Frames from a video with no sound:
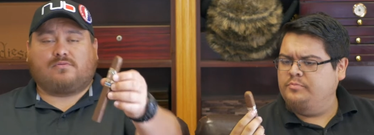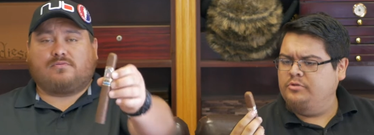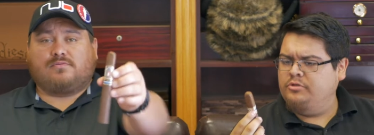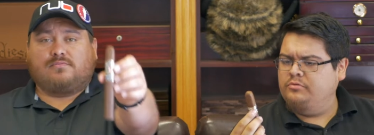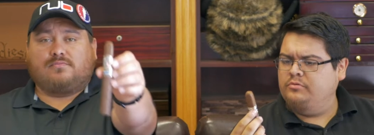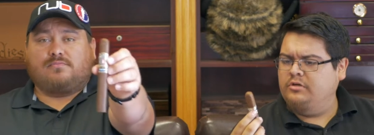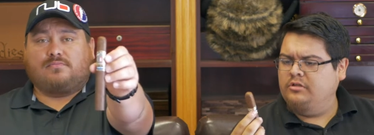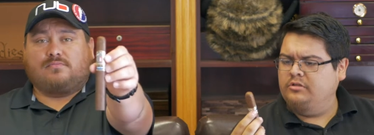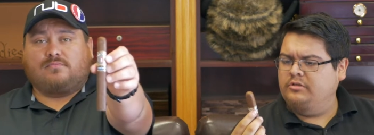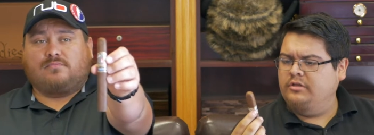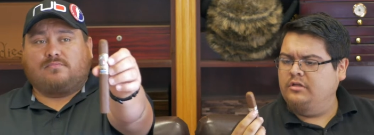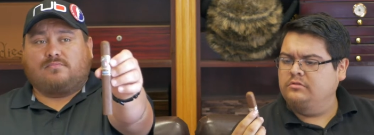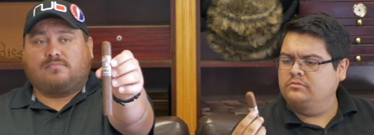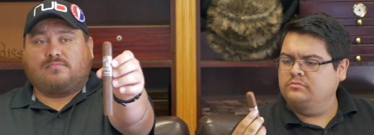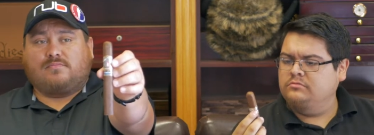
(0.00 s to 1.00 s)
Speaker 1: blue color,
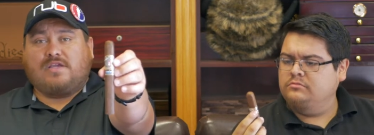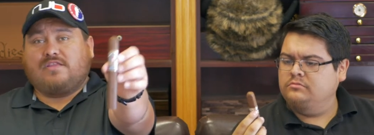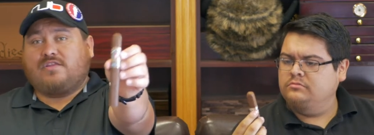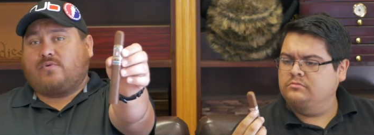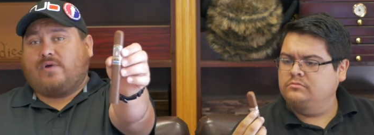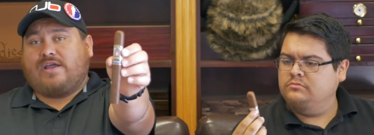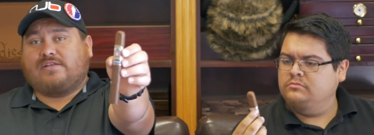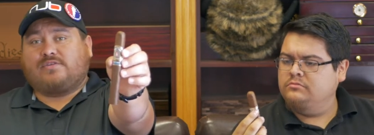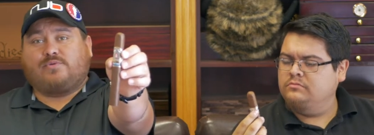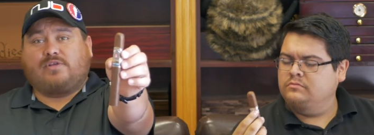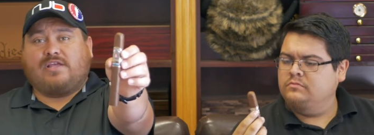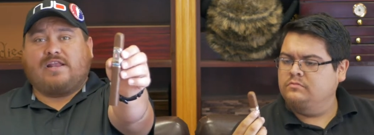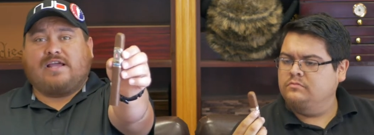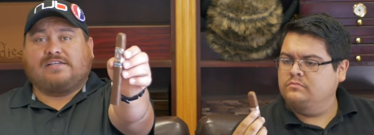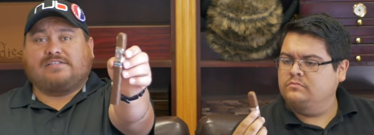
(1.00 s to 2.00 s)
yeah. Either way, it's
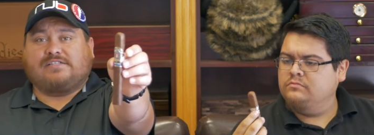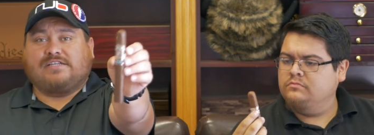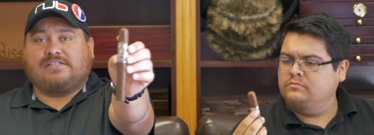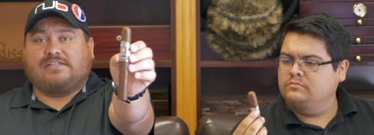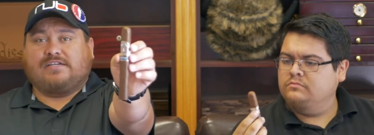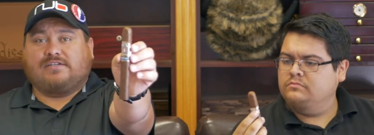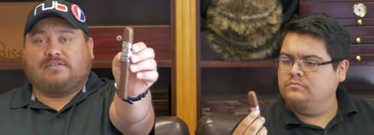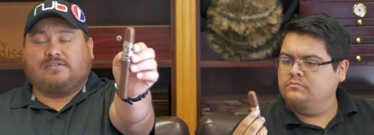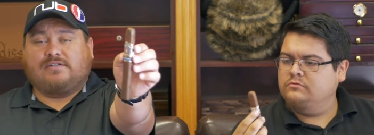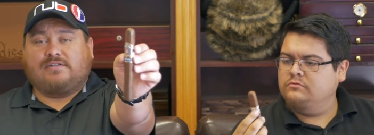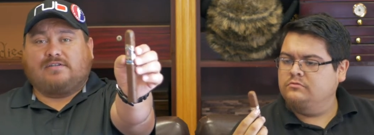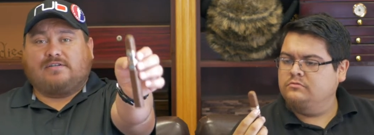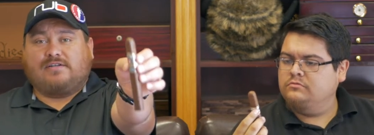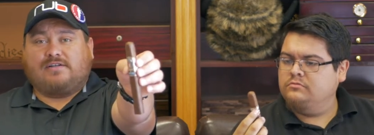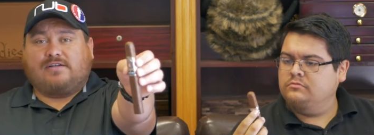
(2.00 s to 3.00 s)
really nice detail.
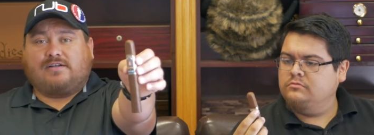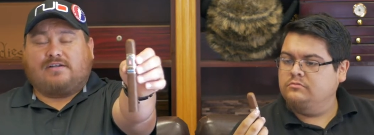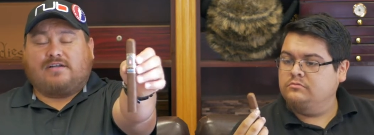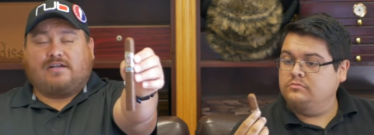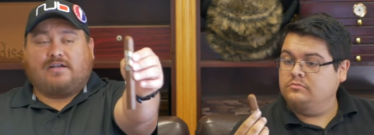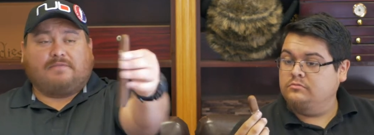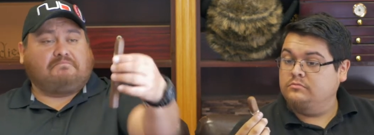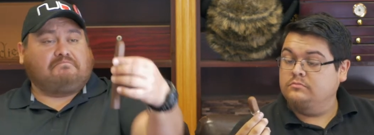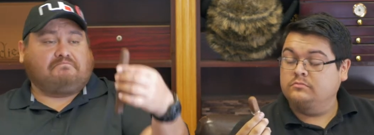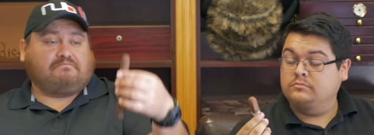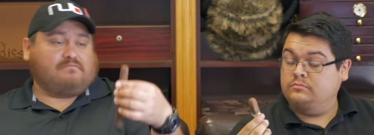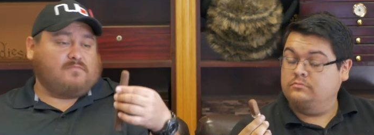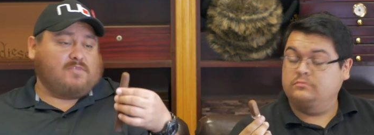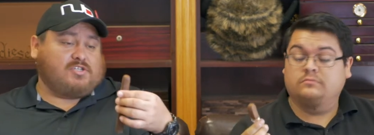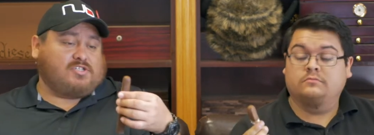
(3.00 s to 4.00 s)
Um,
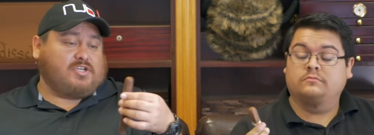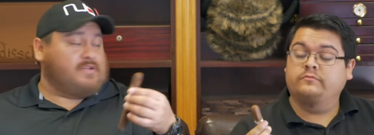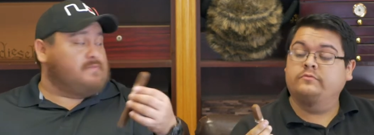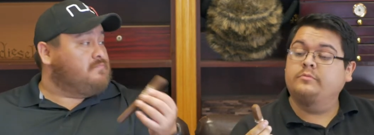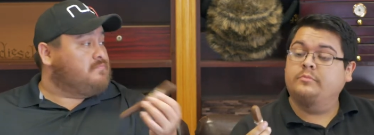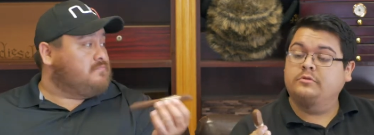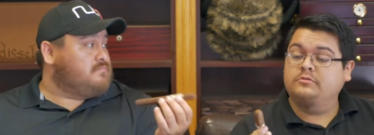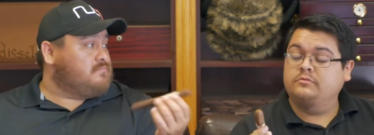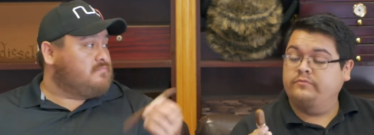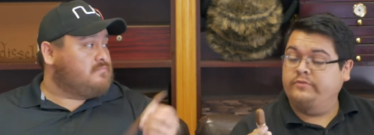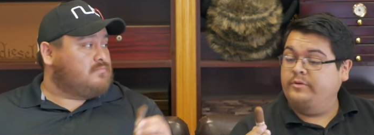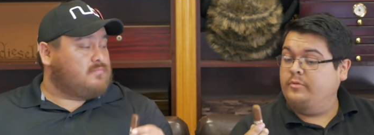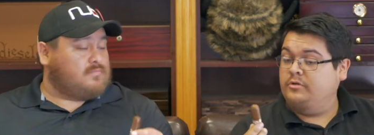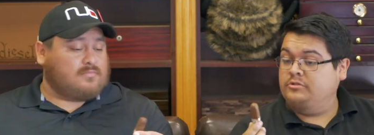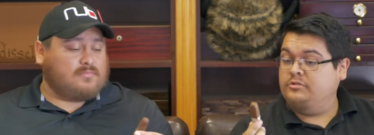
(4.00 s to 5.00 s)
looks good.
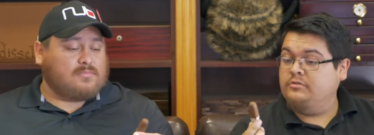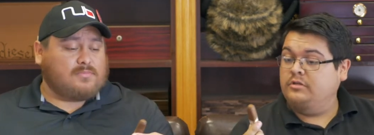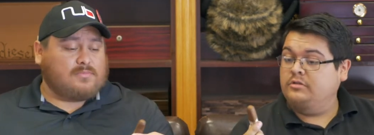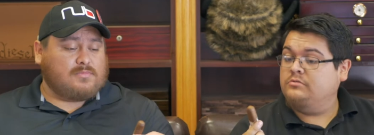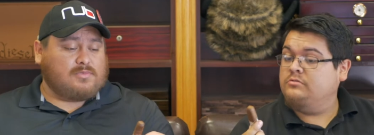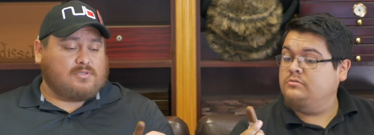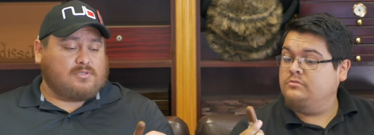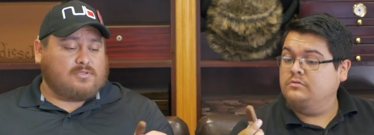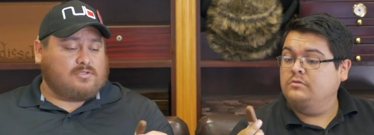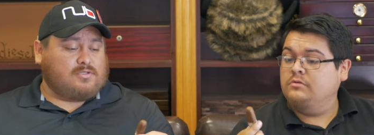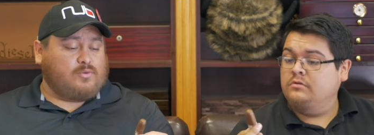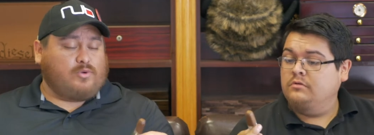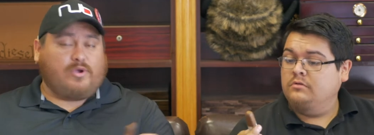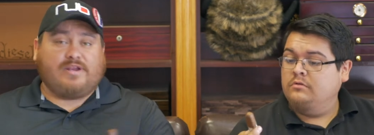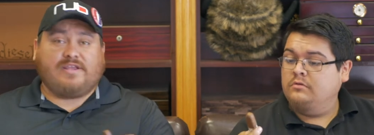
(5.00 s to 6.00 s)
Speaker 2: Very much so, yes.
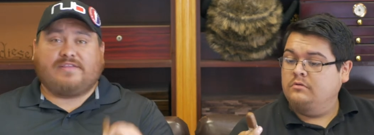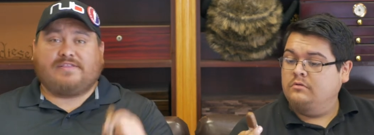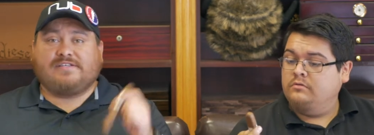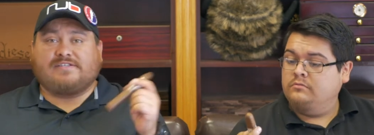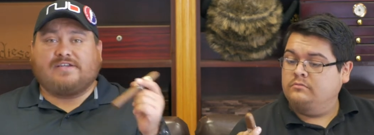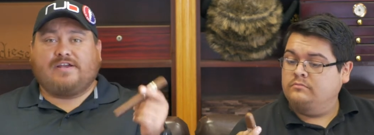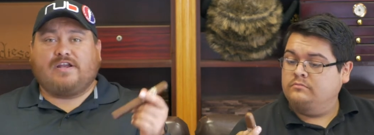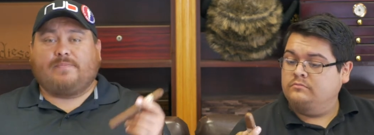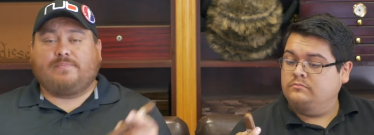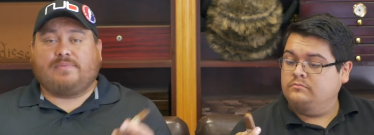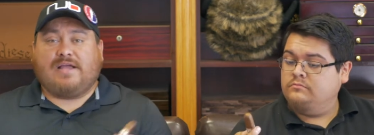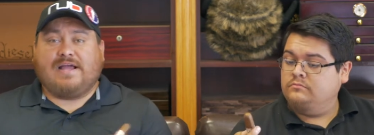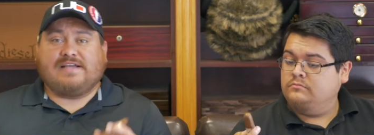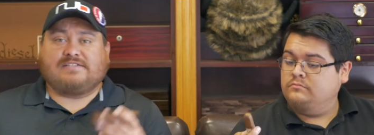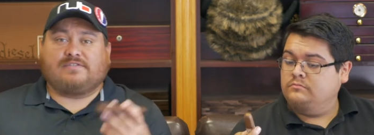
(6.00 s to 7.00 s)
Speaker 1: So we'll go ahead and get these cut up,
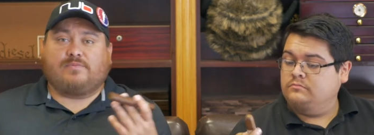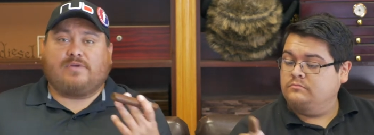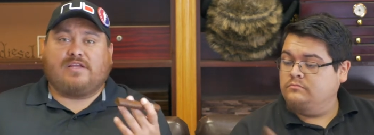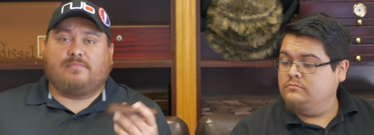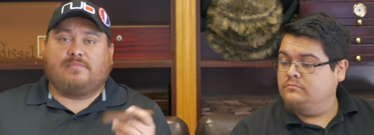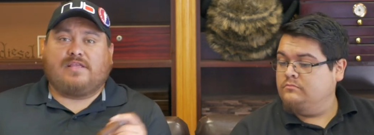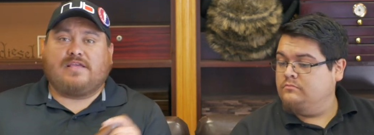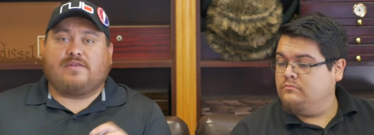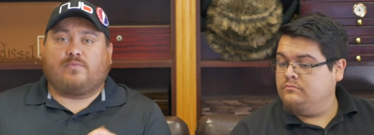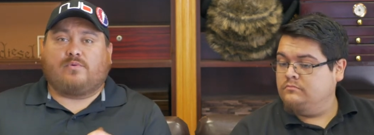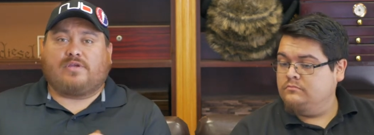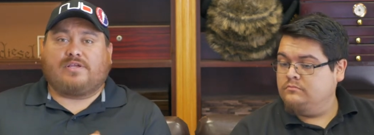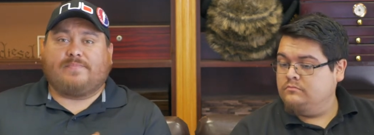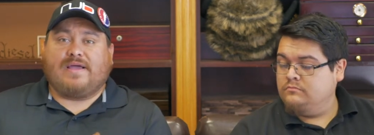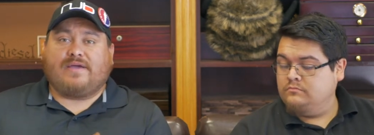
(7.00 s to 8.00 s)
guys, and we'll get them lit, and
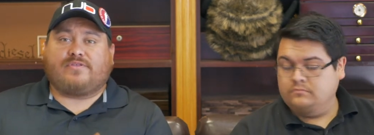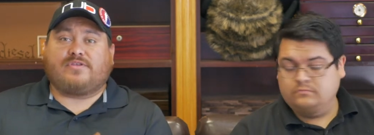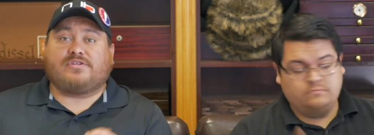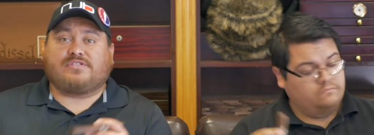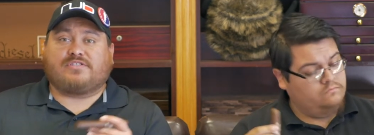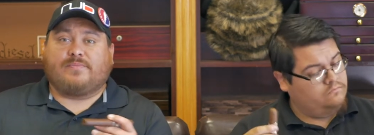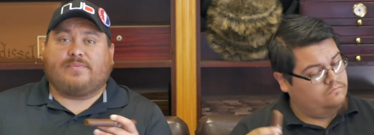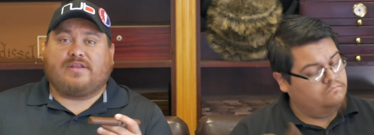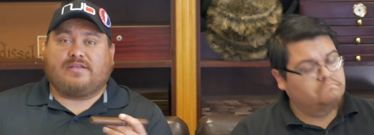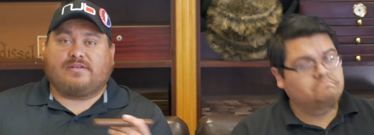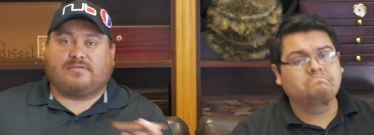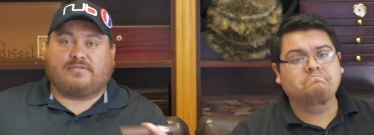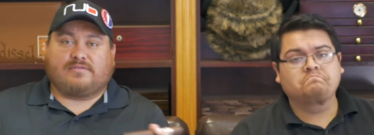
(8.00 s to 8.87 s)
we'll get back to you in just a minute.